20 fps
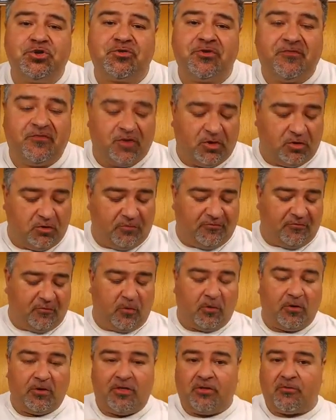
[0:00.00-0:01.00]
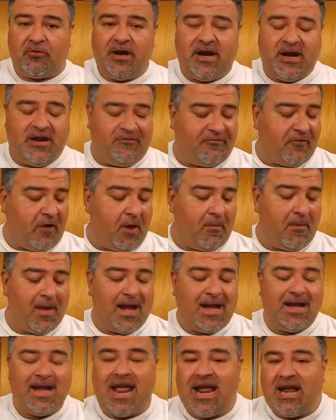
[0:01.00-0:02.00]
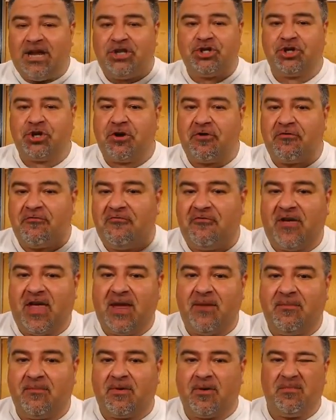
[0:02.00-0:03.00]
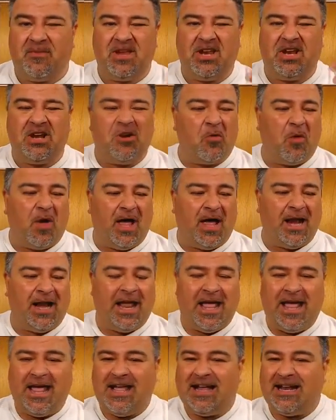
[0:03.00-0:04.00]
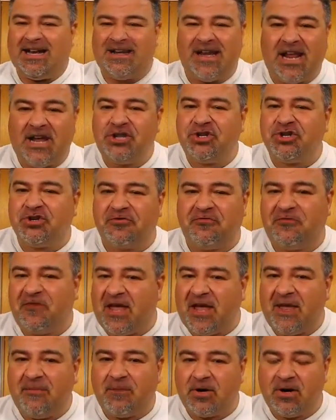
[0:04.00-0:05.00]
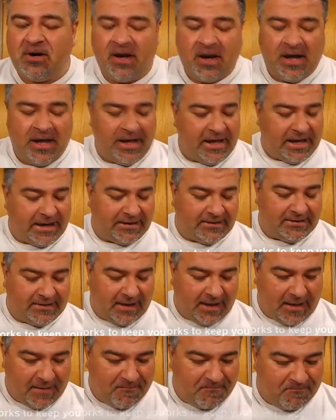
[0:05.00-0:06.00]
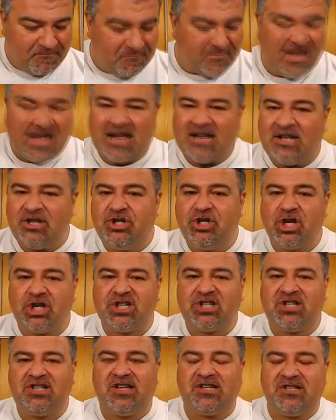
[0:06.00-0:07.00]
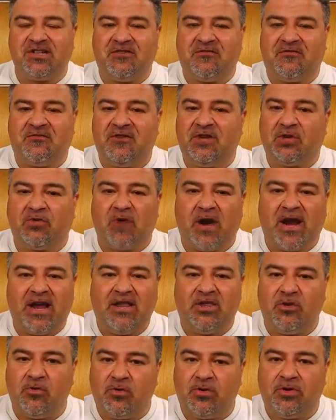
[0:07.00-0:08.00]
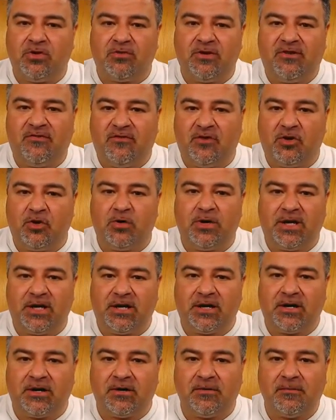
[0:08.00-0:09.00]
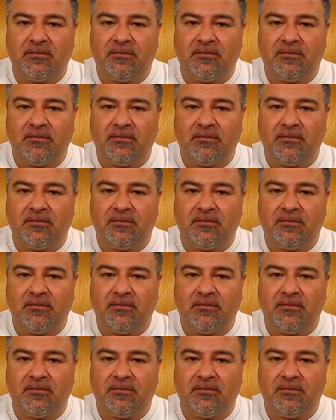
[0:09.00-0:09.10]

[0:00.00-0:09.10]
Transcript: review for 3 from Nature Vapor. But you know what? Nature Vapor, it just doesn't feel right doing the review here.